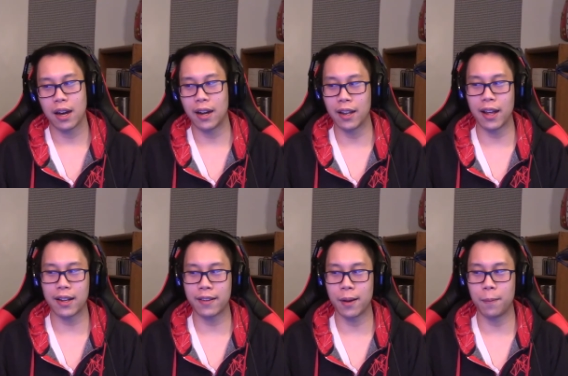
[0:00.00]
unlike
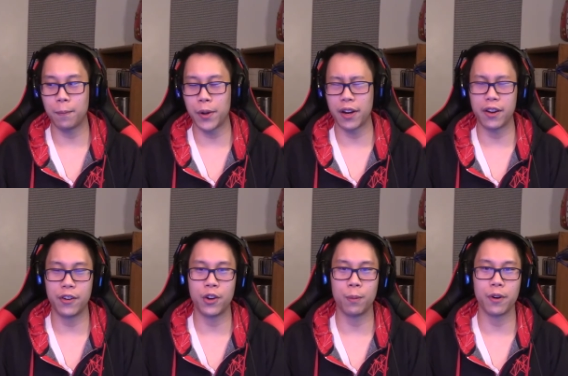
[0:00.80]
some bigger
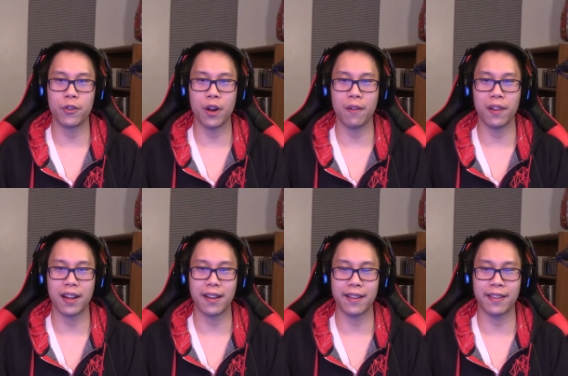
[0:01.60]
YouTubers who have
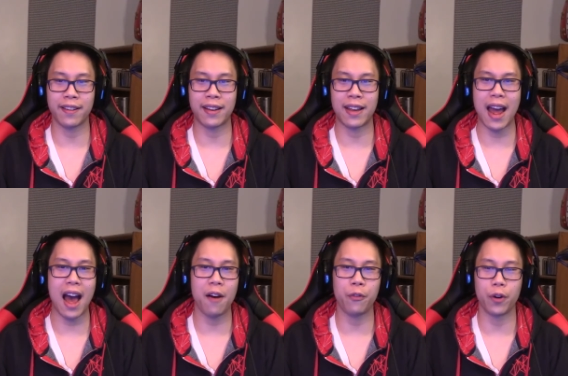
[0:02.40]
like a
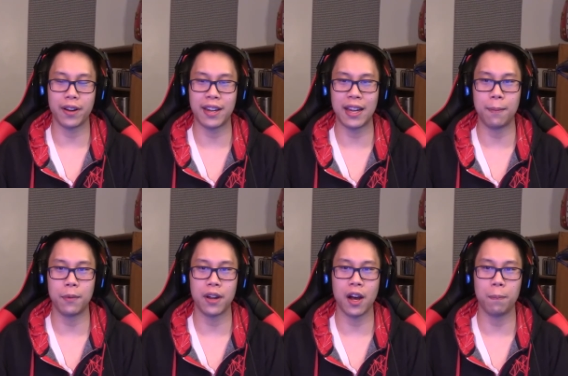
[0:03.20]
staff or a team
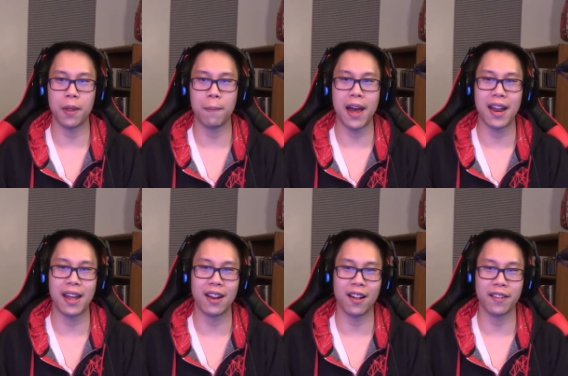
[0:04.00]
to help them
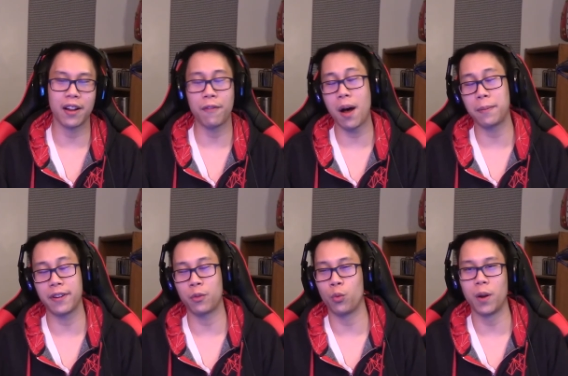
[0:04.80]
edit and all that stuff, I'm
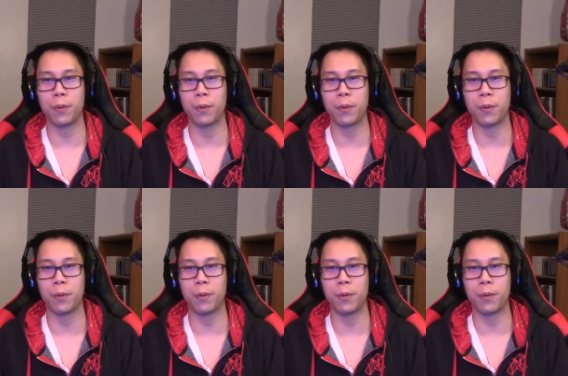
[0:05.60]
just one